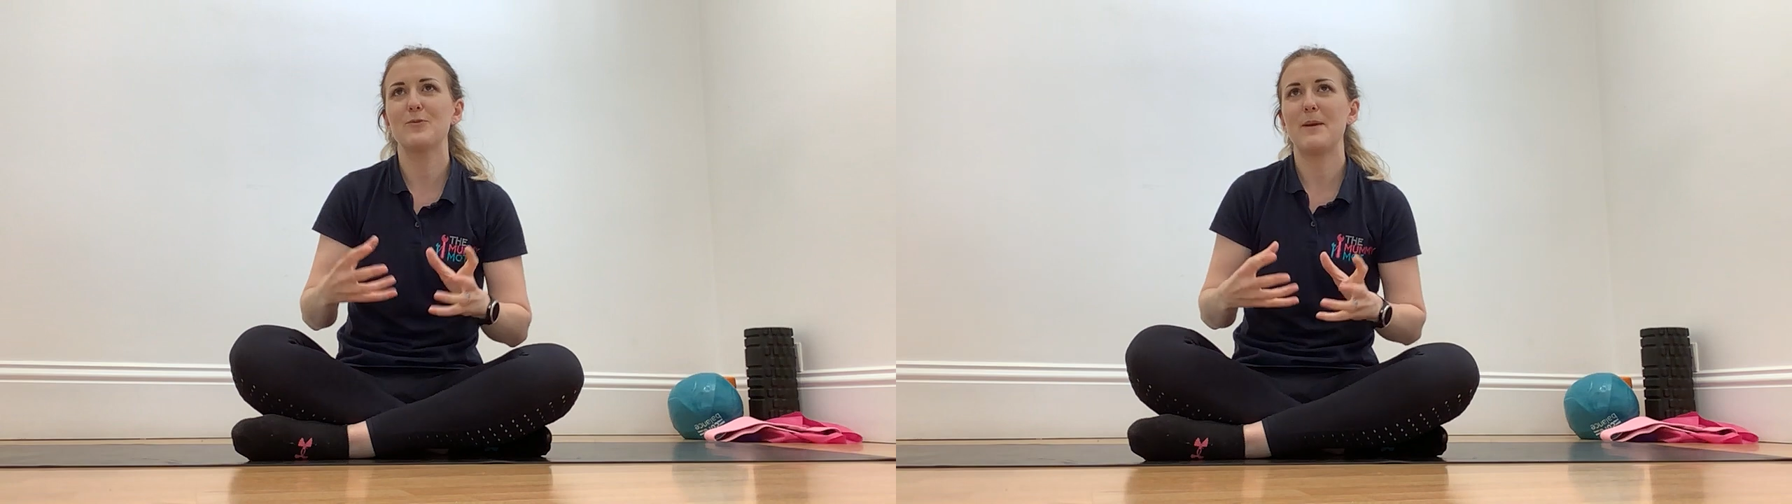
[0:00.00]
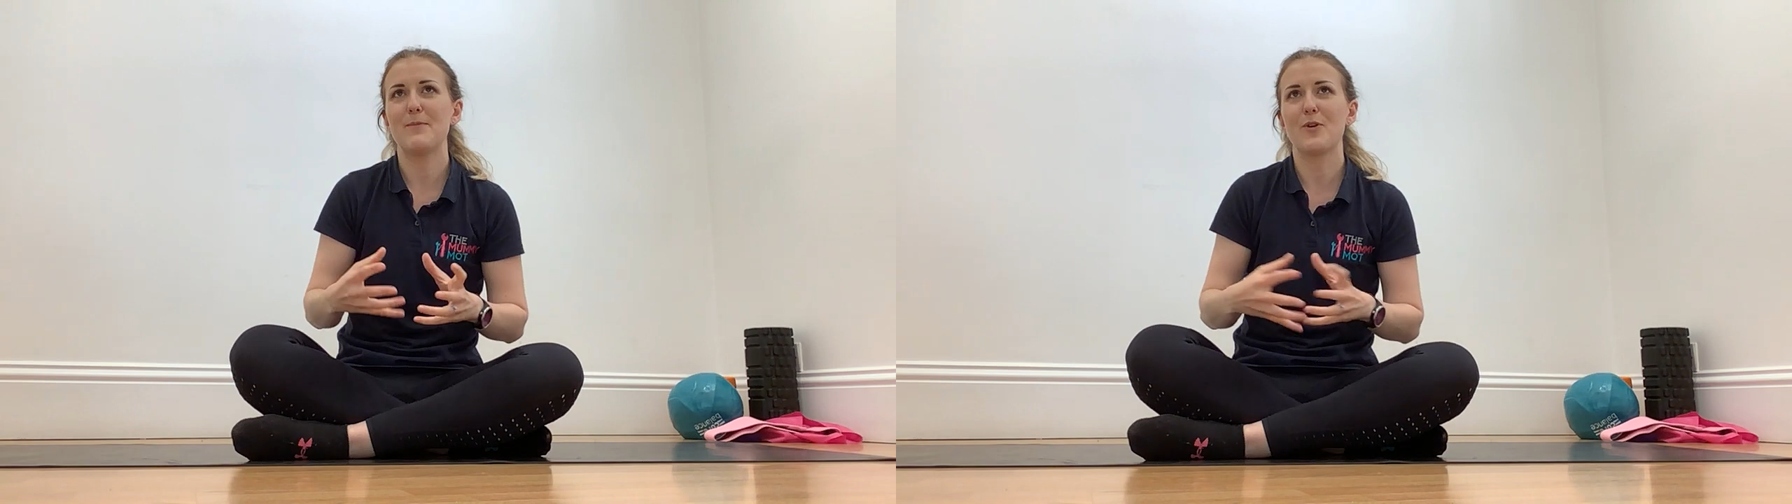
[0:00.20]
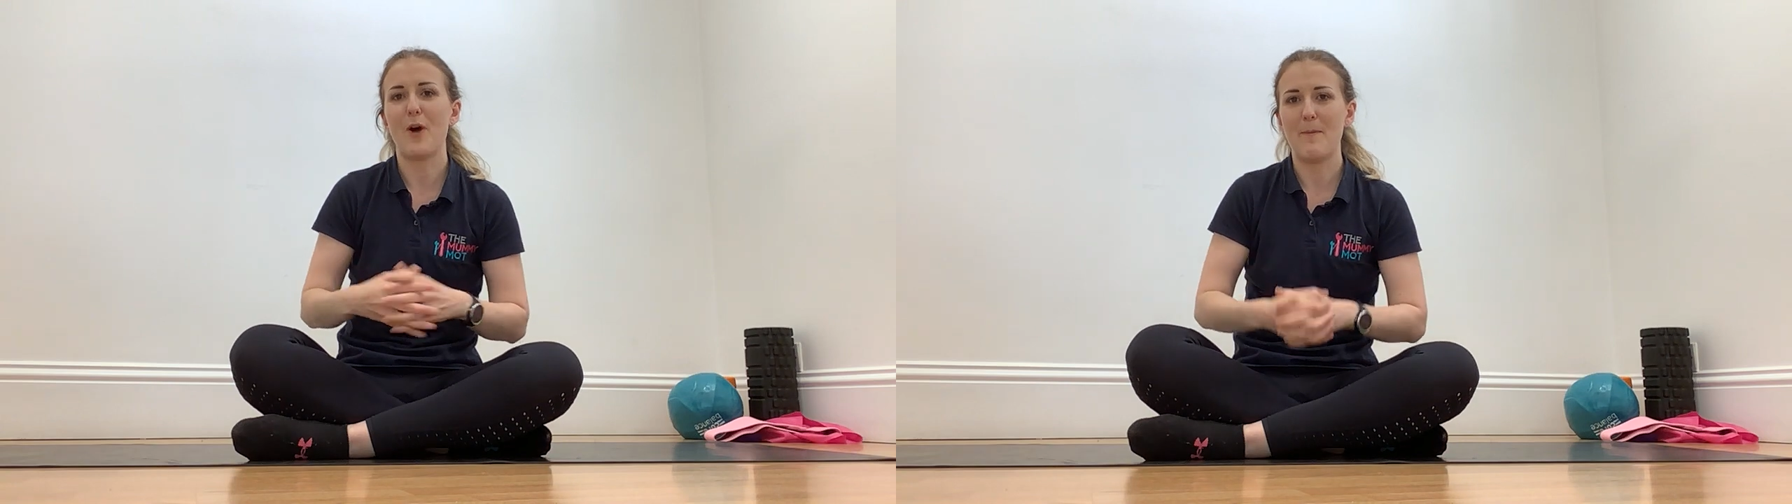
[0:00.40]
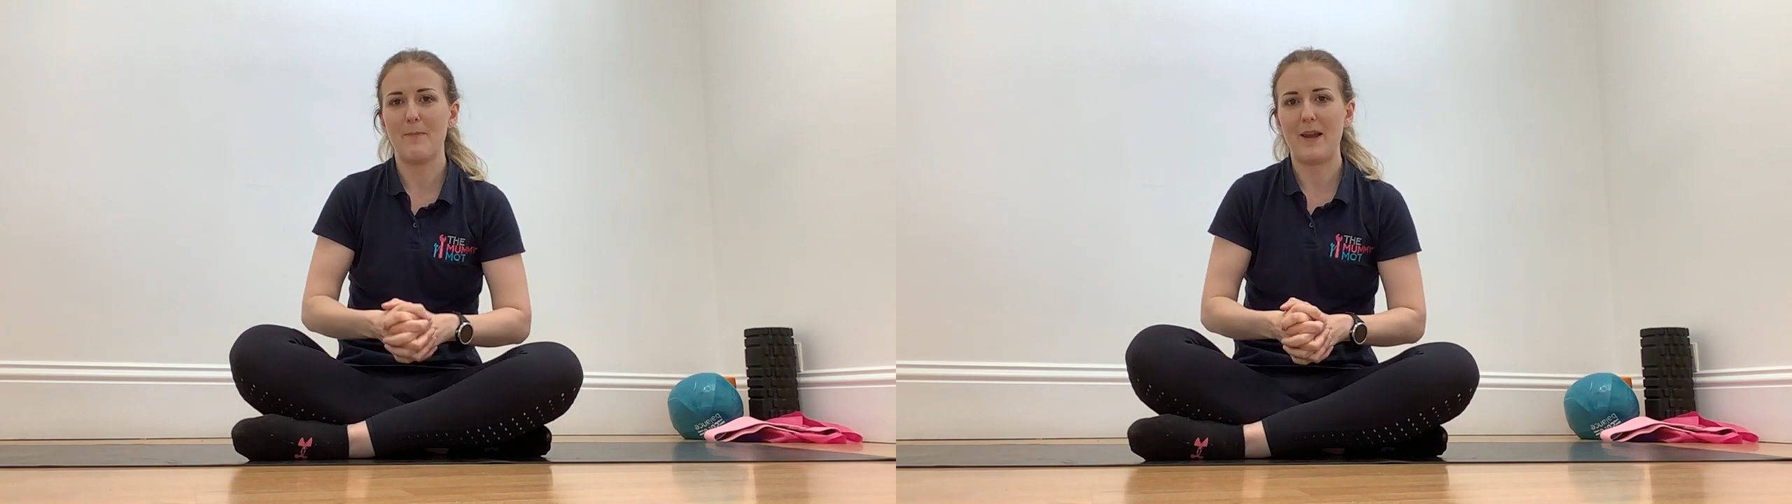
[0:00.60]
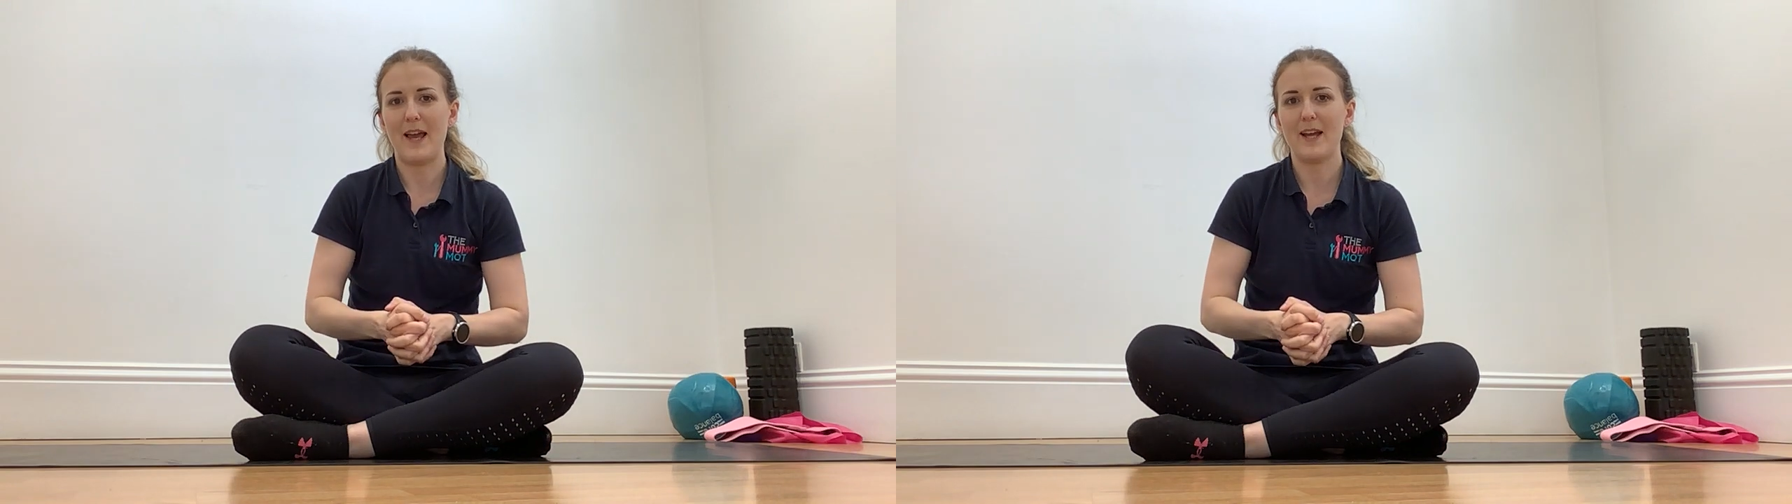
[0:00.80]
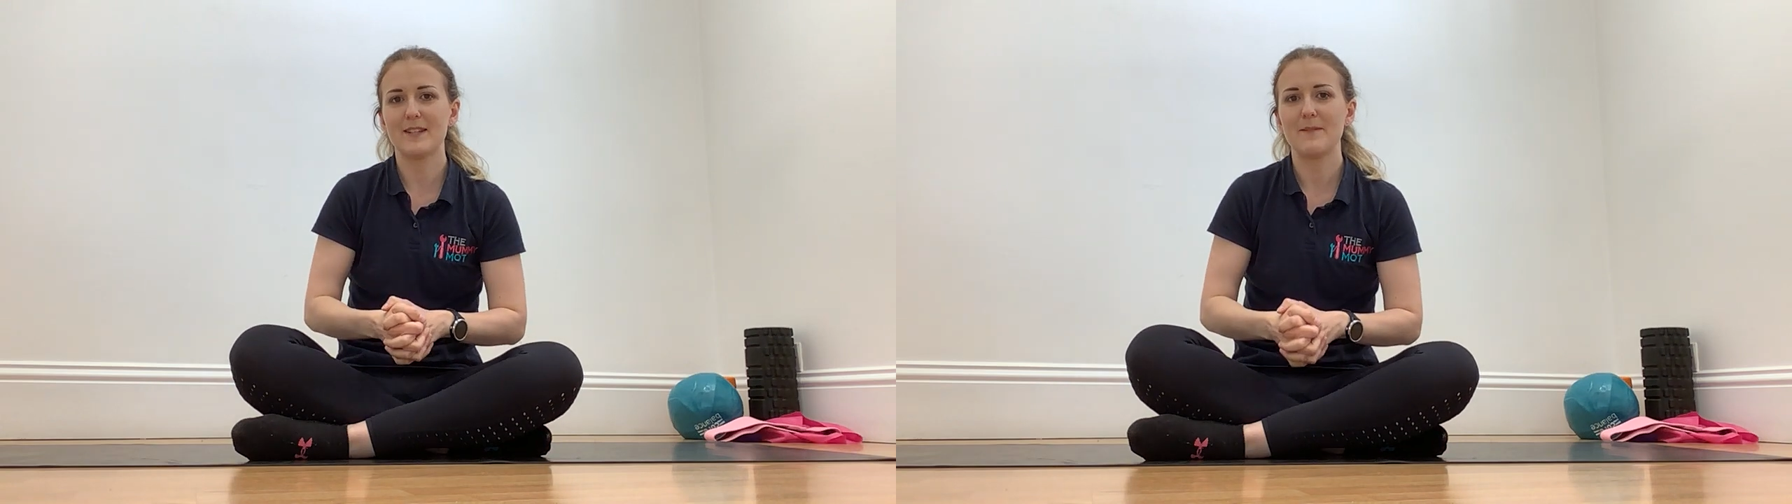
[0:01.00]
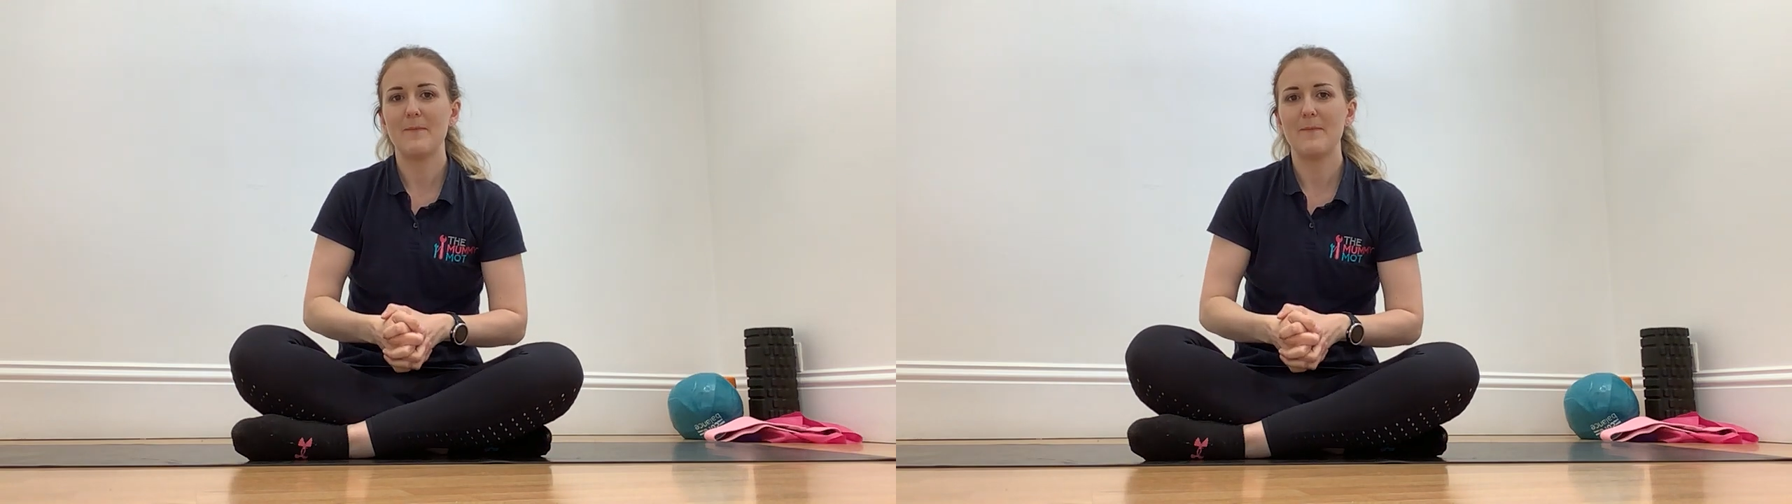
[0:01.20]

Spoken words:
bit more complex,